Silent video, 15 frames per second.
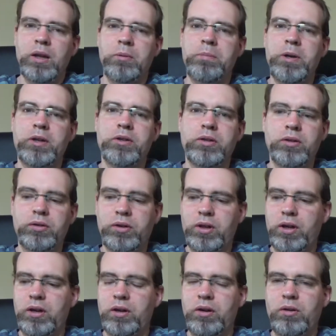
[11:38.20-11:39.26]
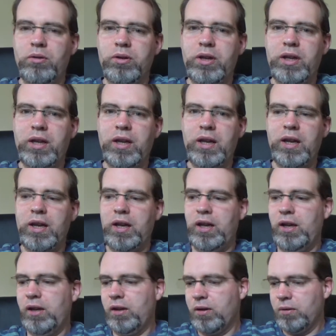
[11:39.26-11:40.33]
Pictures are
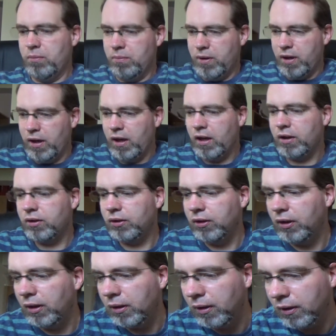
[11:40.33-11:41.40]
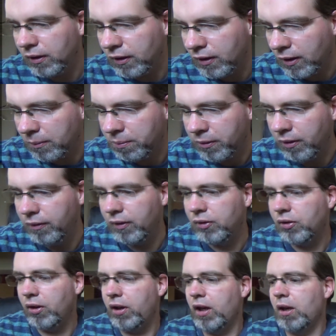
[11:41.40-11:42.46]
okay, but I
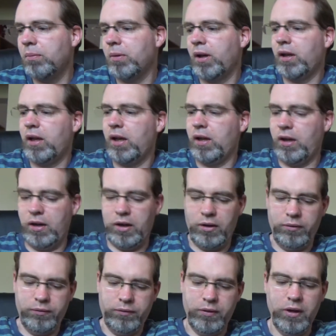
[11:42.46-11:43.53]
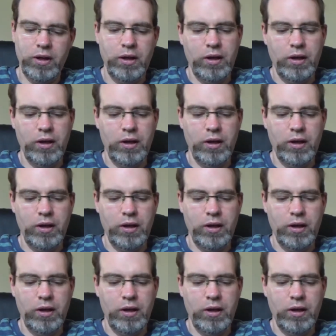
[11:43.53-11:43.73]
previously had my Canon ELPH